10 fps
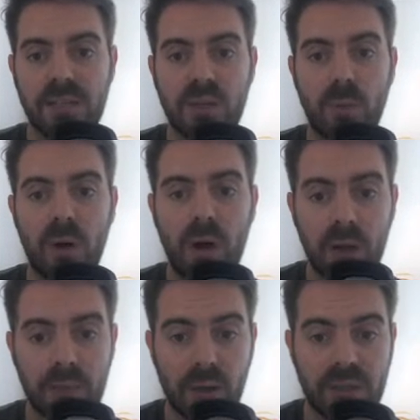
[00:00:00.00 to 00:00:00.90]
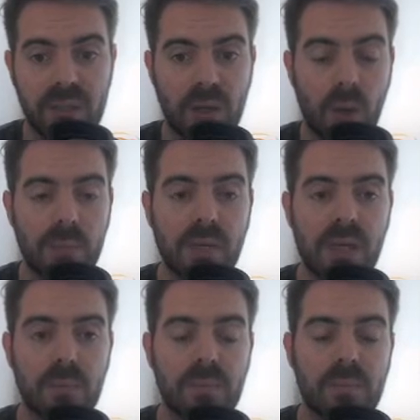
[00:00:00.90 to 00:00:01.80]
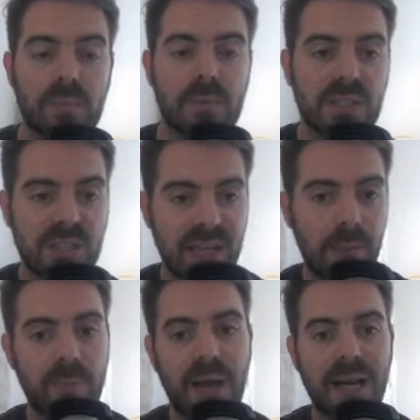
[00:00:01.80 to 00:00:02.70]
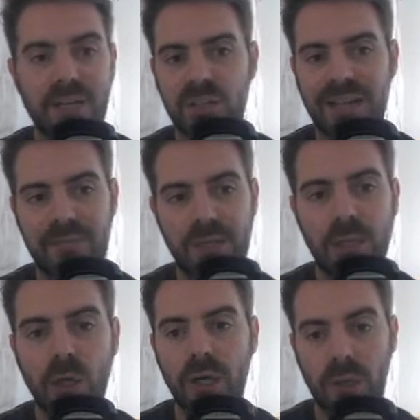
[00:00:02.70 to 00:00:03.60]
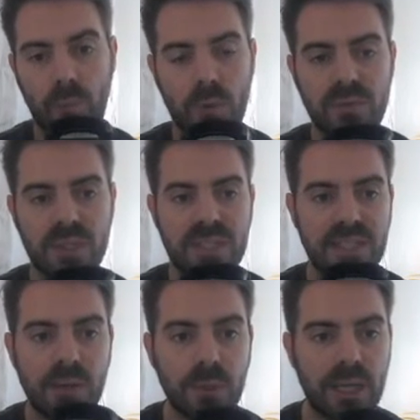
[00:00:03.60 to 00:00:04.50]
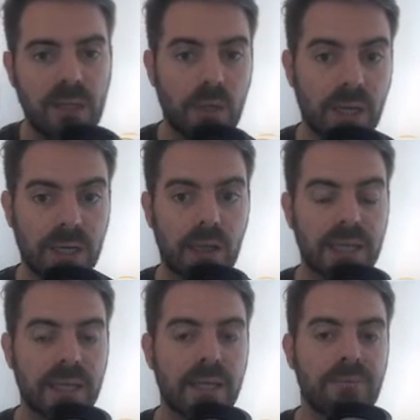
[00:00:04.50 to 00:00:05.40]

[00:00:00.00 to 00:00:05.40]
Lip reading: So what I'm going to do, I'm going to step back and just have a look at Wolves and see what they're looking like.